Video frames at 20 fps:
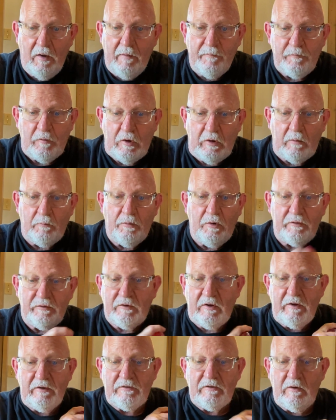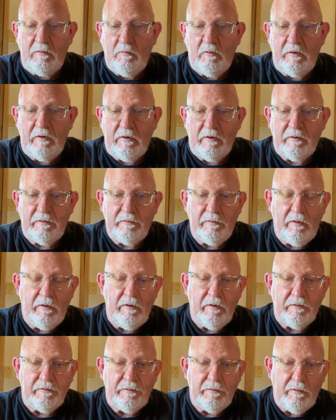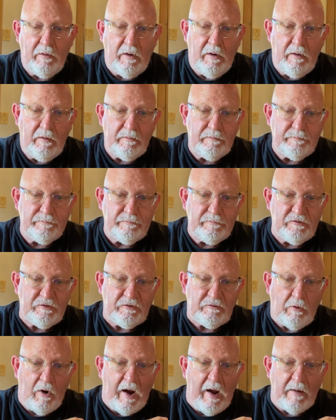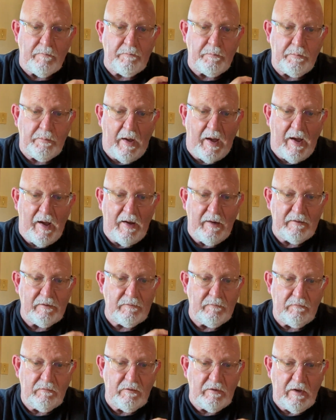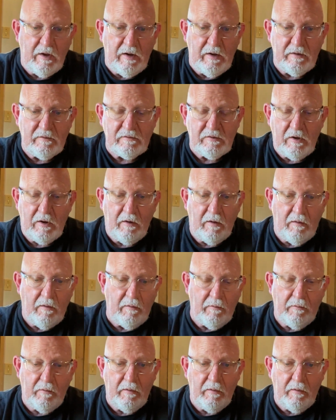You can put this in one of your strap pack things here,